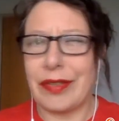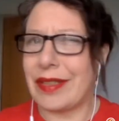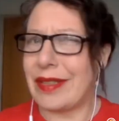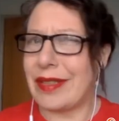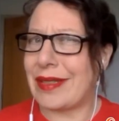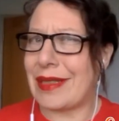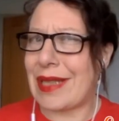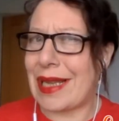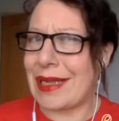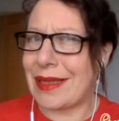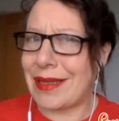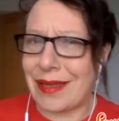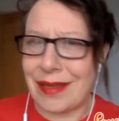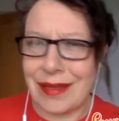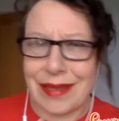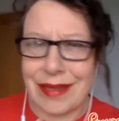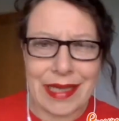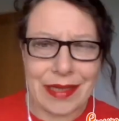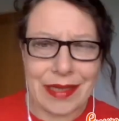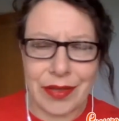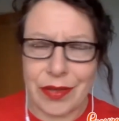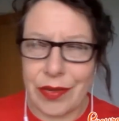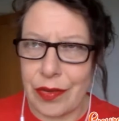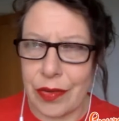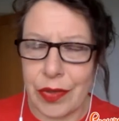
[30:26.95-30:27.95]
because
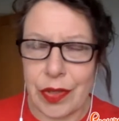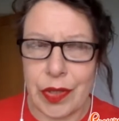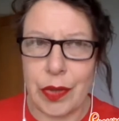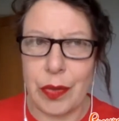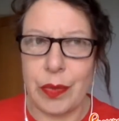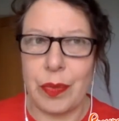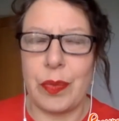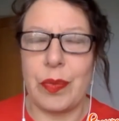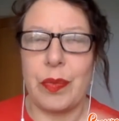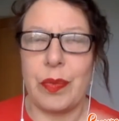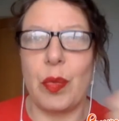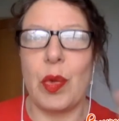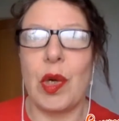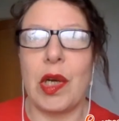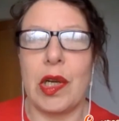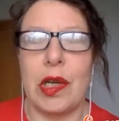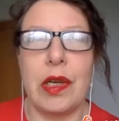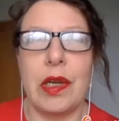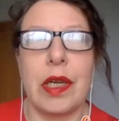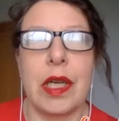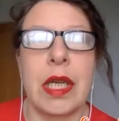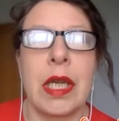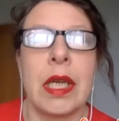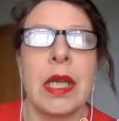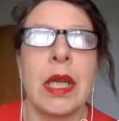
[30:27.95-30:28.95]
that's not going to
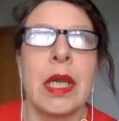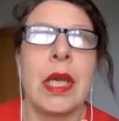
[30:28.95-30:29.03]
work.